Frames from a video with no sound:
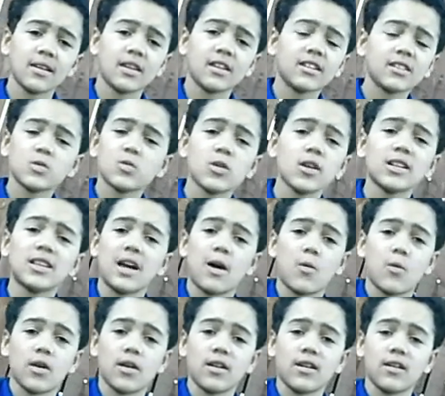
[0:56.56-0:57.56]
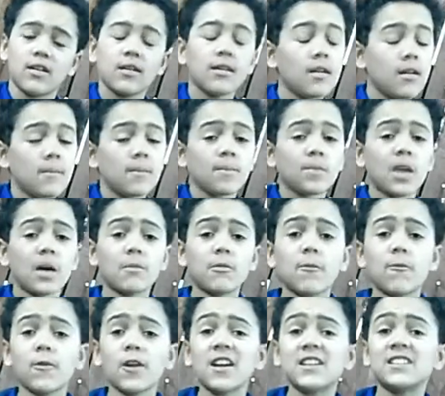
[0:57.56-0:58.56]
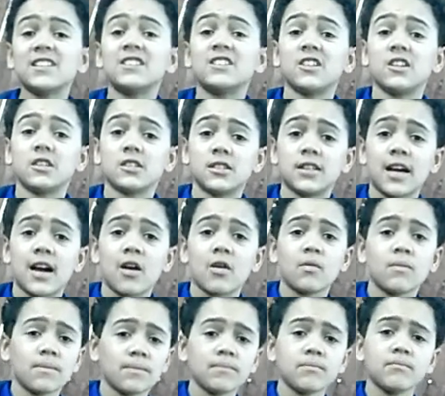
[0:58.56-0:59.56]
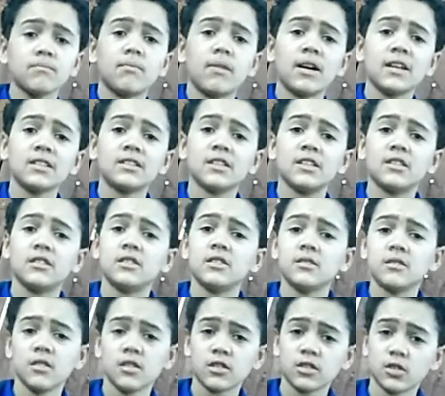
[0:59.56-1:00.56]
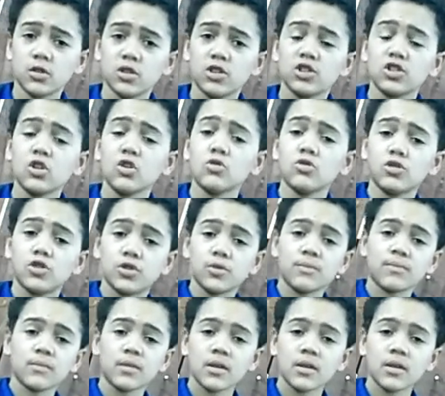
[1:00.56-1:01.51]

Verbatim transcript: It doesn't work that way. I'm afraid it does now. Nice eat. Scooch, scooch.